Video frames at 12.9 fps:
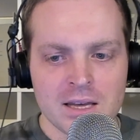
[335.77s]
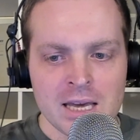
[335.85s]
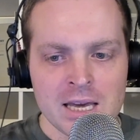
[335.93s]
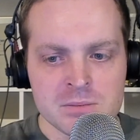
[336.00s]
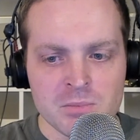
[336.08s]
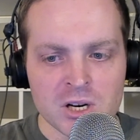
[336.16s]

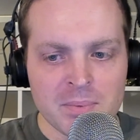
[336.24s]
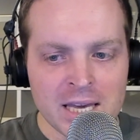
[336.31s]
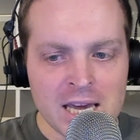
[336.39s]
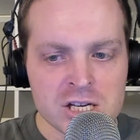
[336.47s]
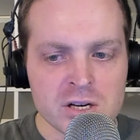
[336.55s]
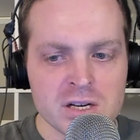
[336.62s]
his
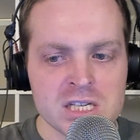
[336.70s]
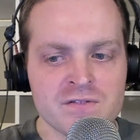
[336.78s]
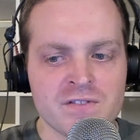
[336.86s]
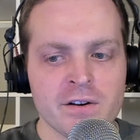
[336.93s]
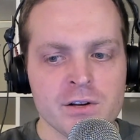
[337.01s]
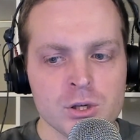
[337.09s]
multiplication is
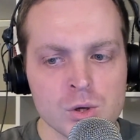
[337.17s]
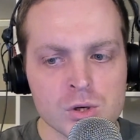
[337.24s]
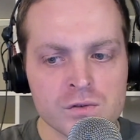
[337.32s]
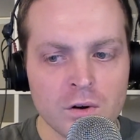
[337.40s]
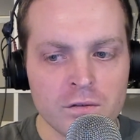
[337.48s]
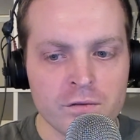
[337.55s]
very
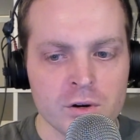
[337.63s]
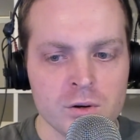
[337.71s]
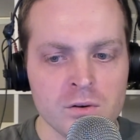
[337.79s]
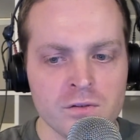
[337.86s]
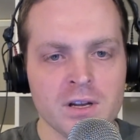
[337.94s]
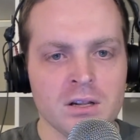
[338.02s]
useful for a new
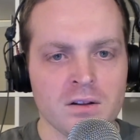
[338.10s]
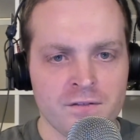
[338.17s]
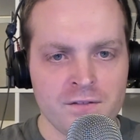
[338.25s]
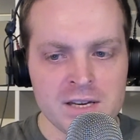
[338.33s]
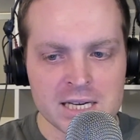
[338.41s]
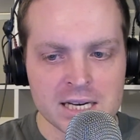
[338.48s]
field of
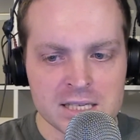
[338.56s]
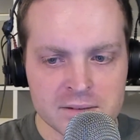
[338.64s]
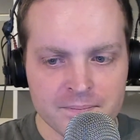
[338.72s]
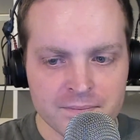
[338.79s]
physics,